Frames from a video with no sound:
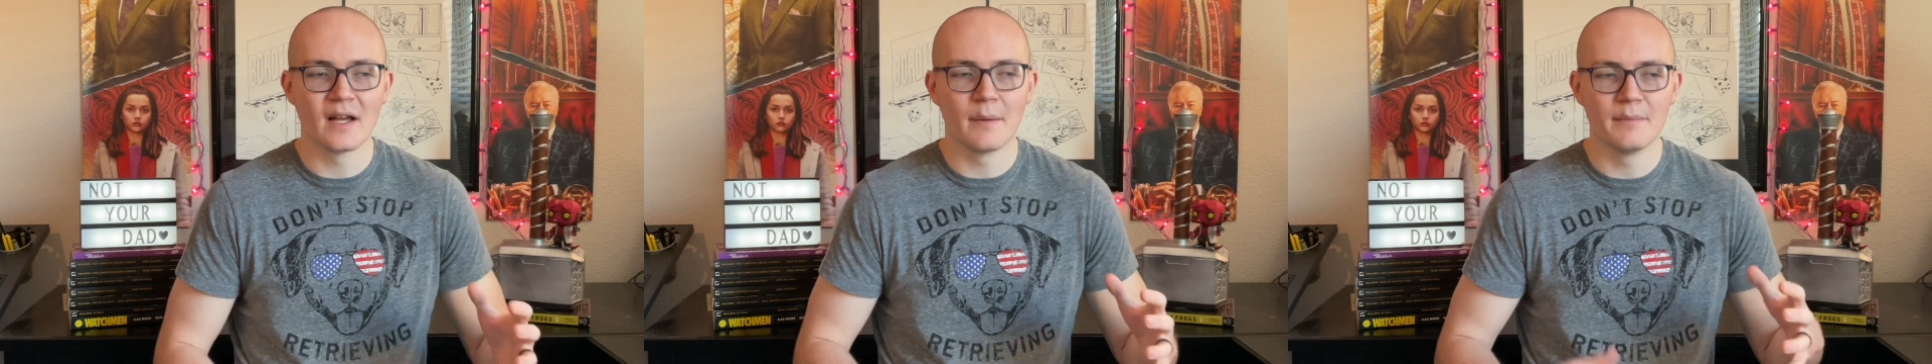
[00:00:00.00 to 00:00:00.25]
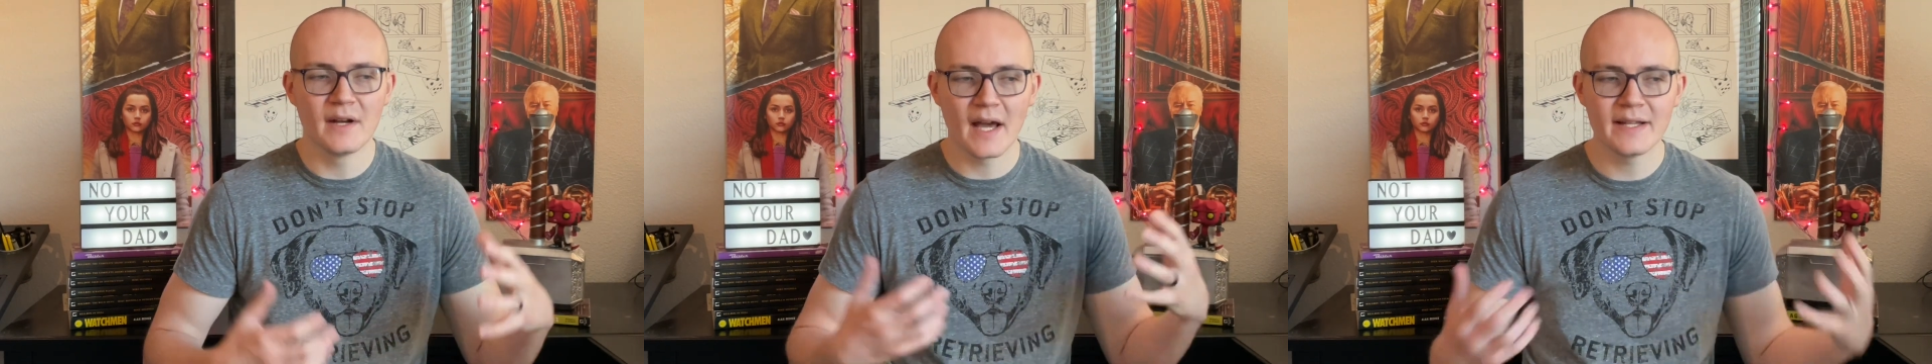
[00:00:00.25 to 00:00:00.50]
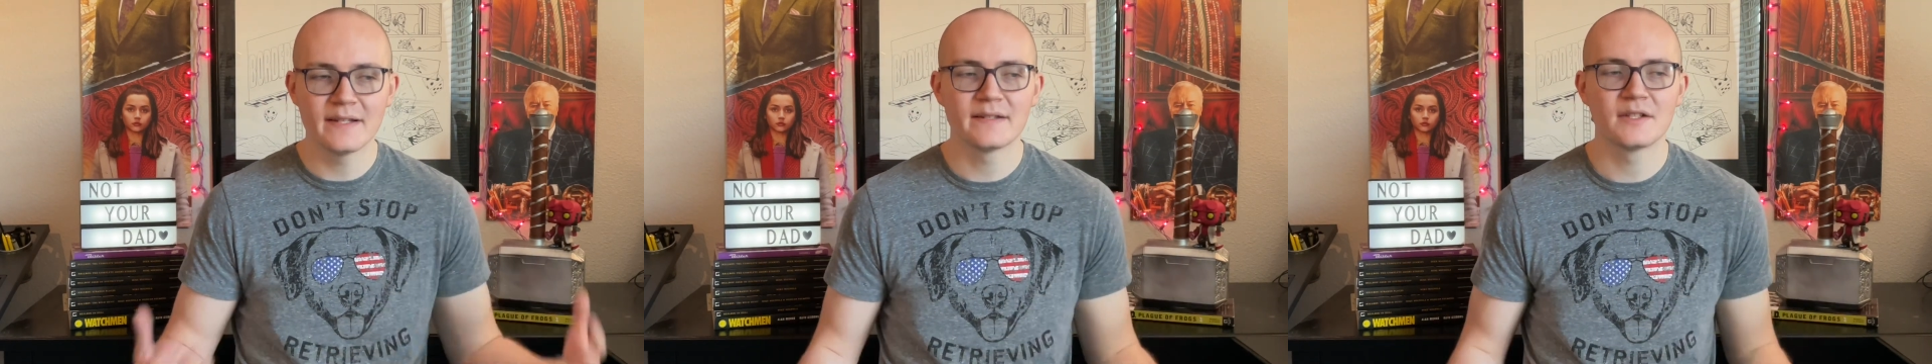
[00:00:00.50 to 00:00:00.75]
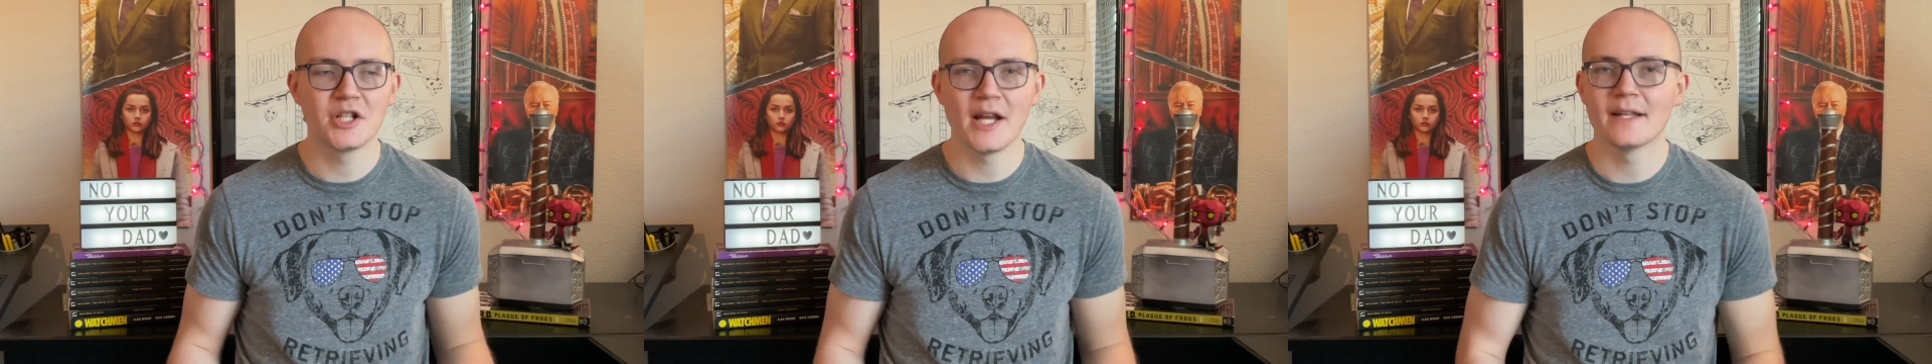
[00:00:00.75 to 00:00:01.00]
a nice
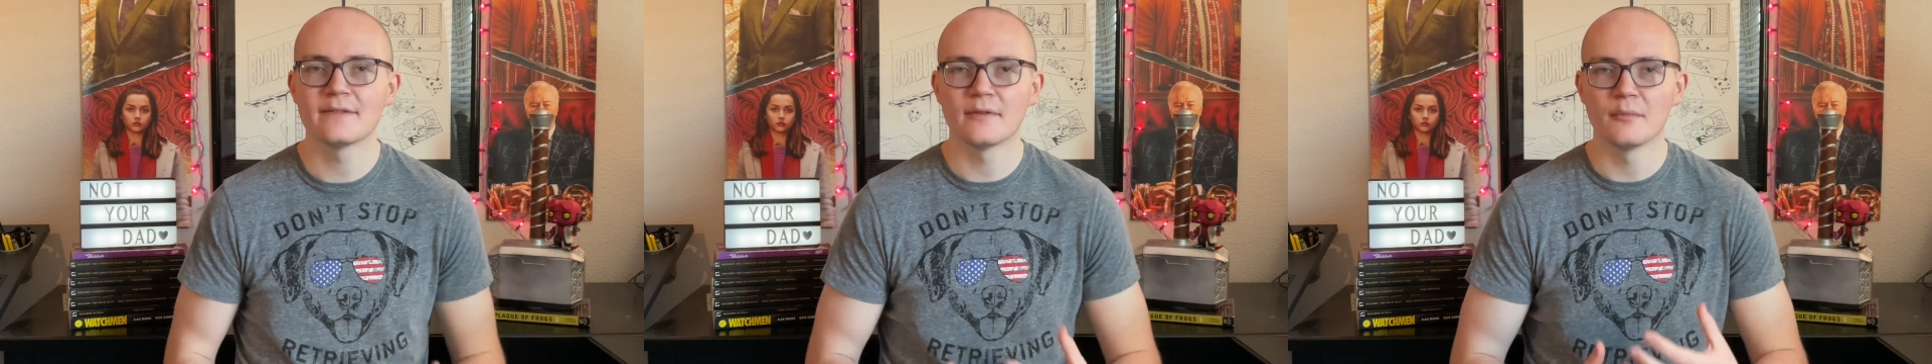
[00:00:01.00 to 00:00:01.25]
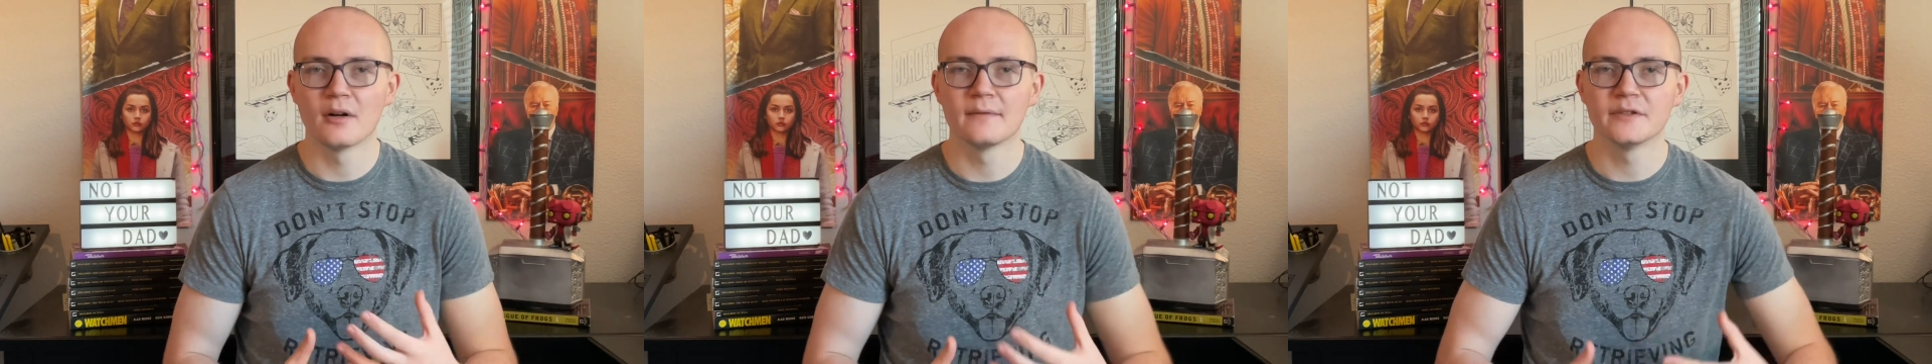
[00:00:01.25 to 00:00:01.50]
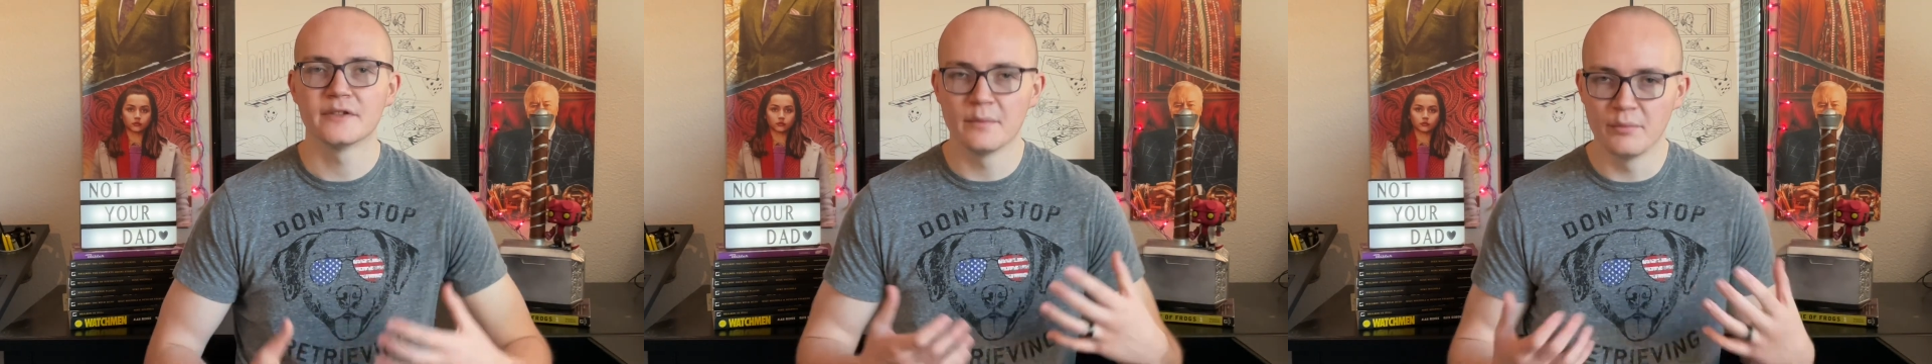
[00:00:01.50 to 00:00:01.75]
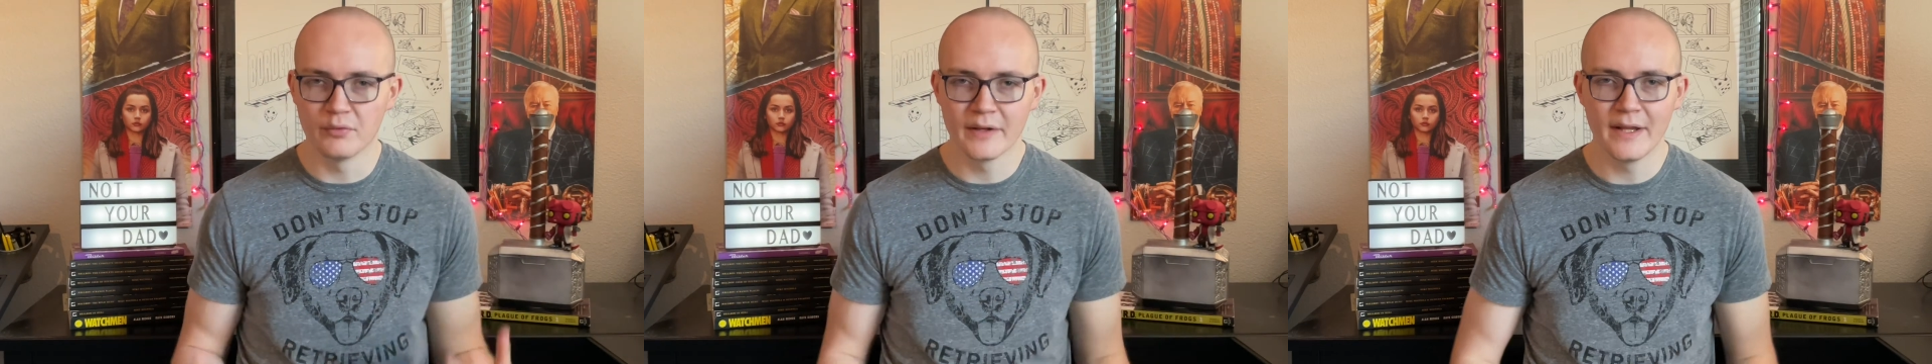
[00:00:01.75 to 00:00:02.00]
chance for Marvel to
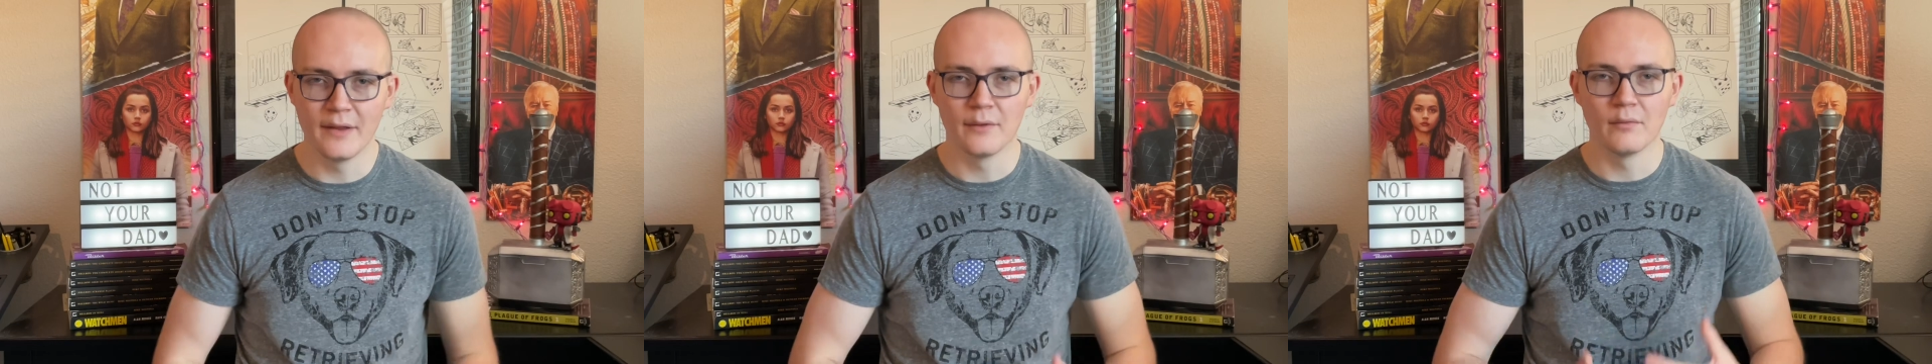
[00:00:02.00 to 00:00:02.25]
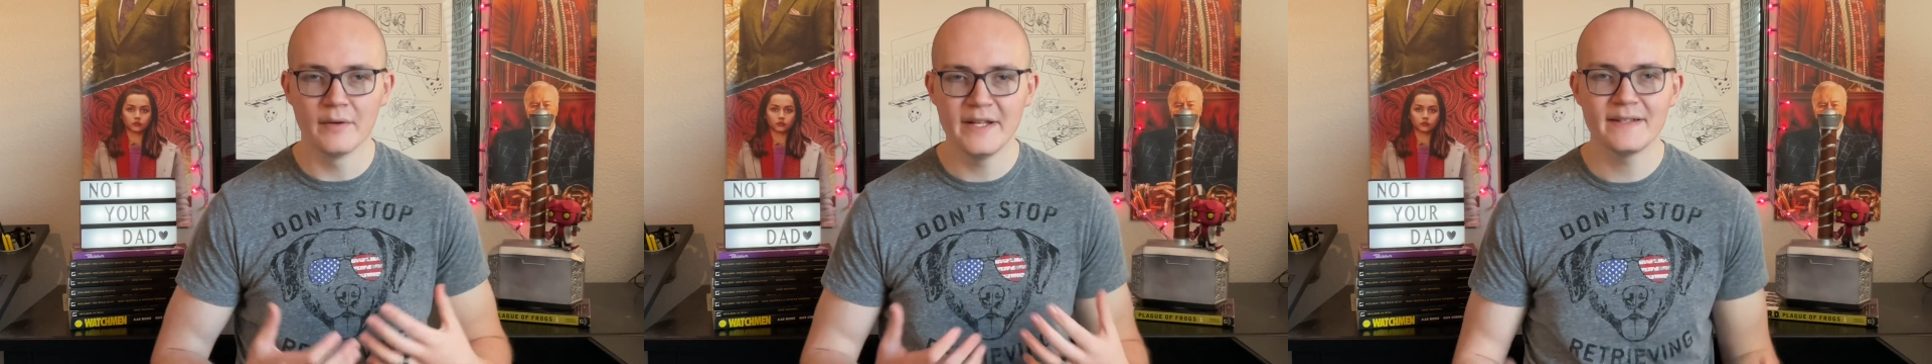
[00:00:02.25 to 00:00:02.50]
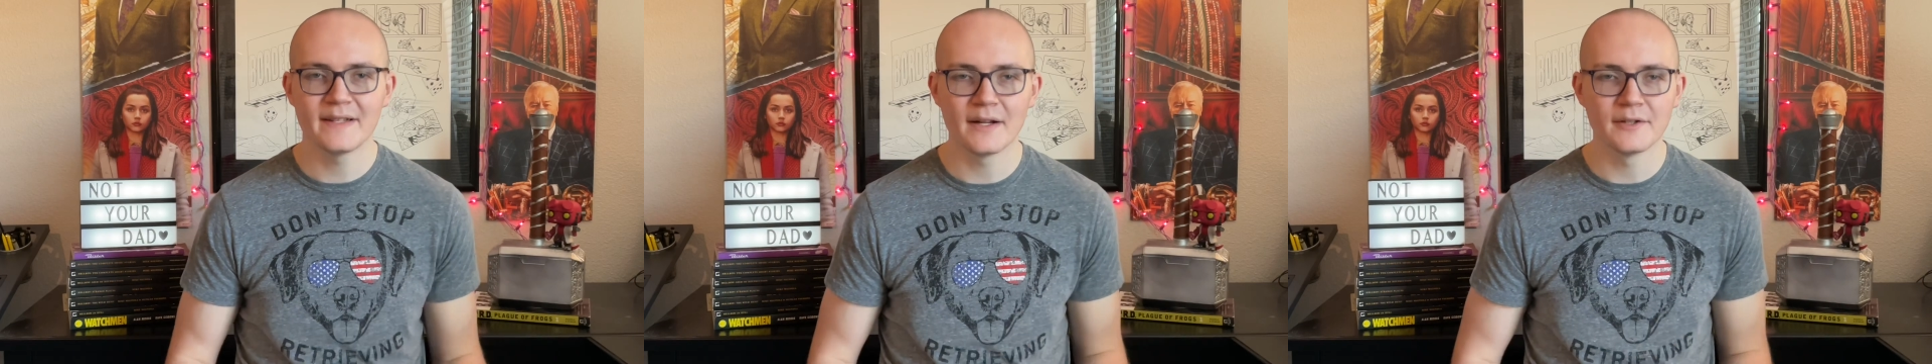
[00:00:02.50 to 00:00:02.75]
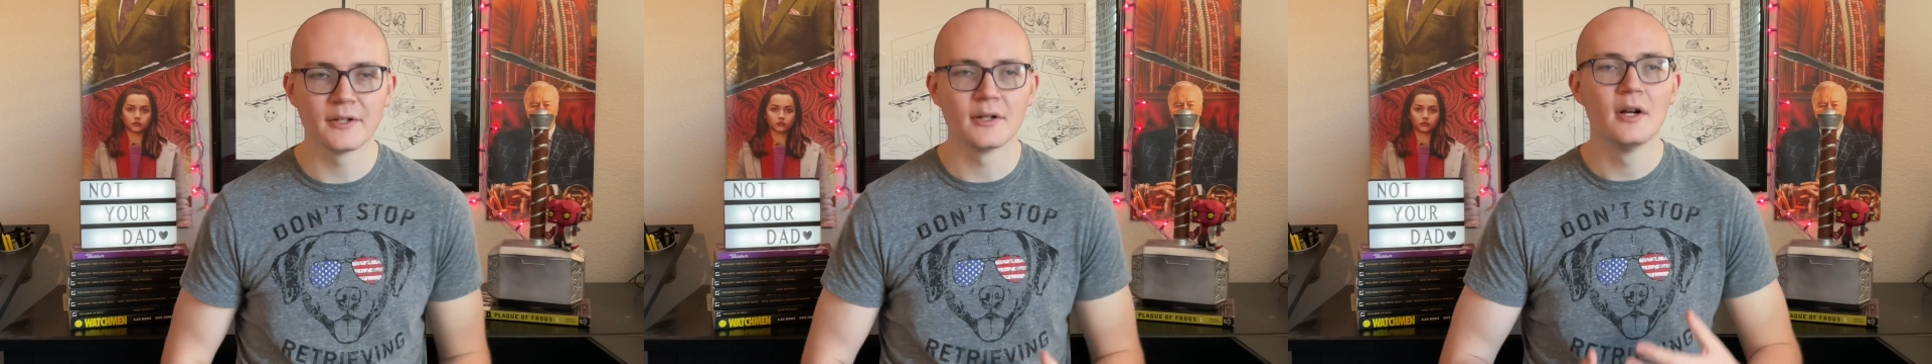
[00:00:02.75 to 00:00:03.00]
breathe,
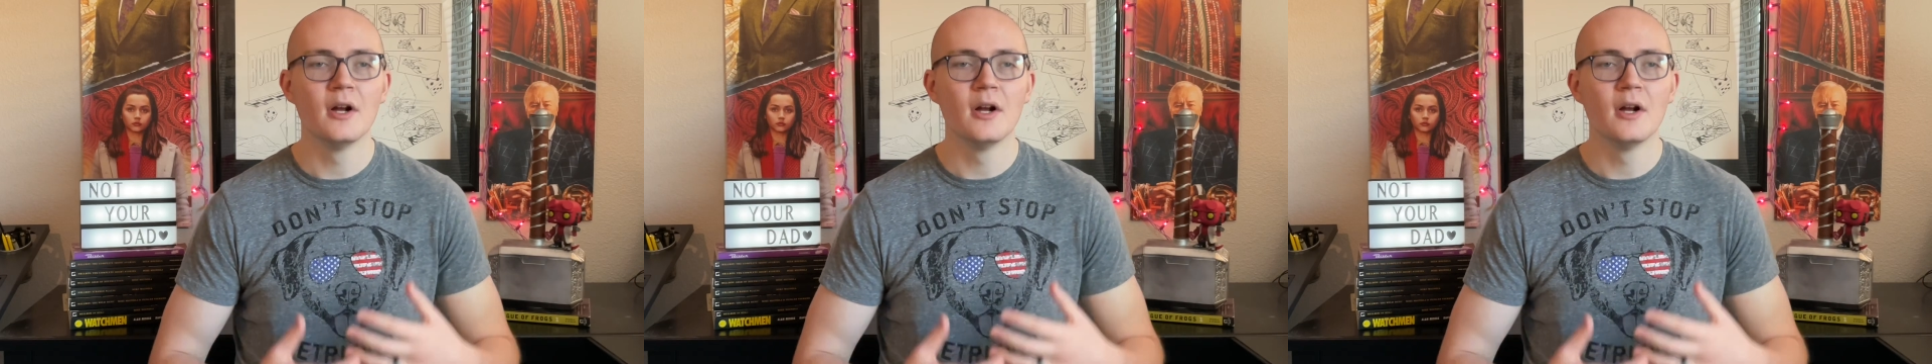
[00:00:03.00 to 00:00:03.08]
recenter,